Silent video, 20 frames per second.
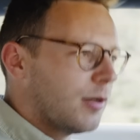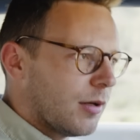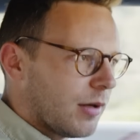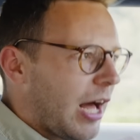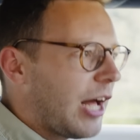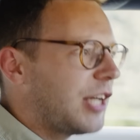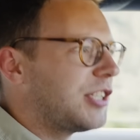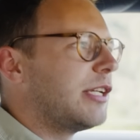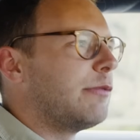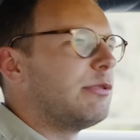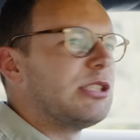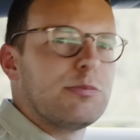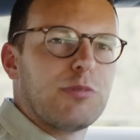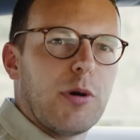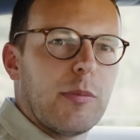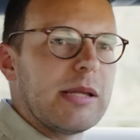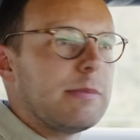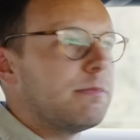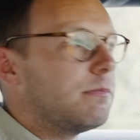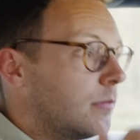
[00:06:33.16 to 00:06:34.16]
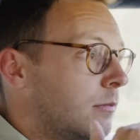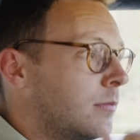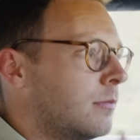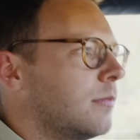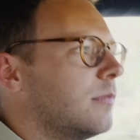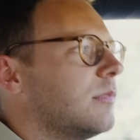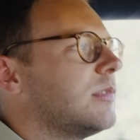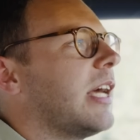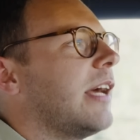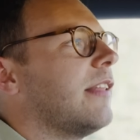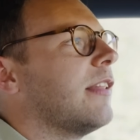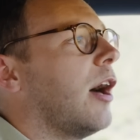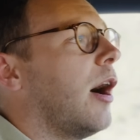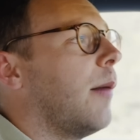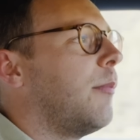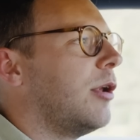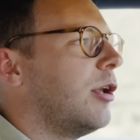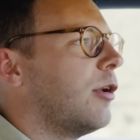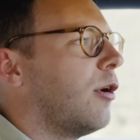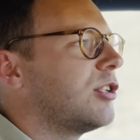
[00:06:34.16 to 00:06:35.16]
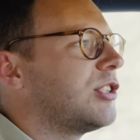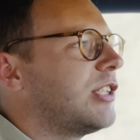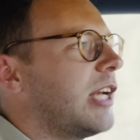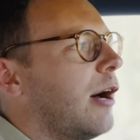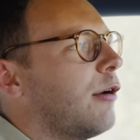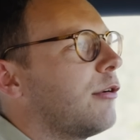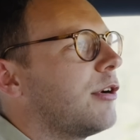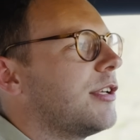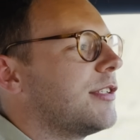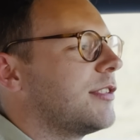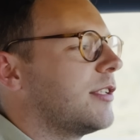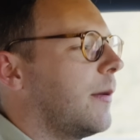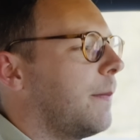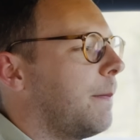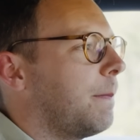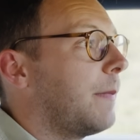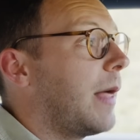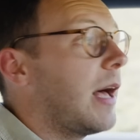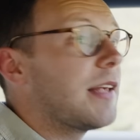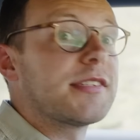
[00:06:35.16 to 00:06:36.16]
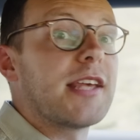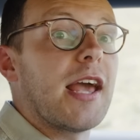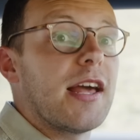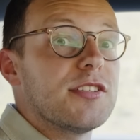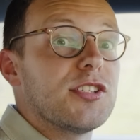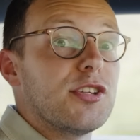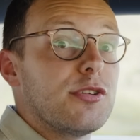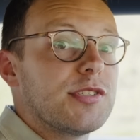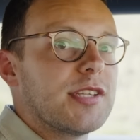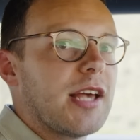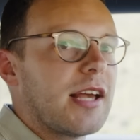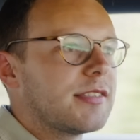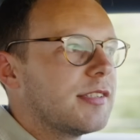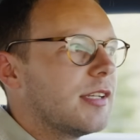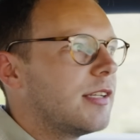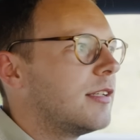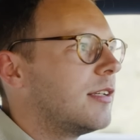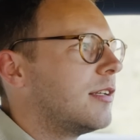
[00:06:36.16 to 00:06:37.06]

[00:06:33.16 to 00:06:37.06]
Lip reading: Actually, we should probably take that up a notch now, because that's getting too sexy.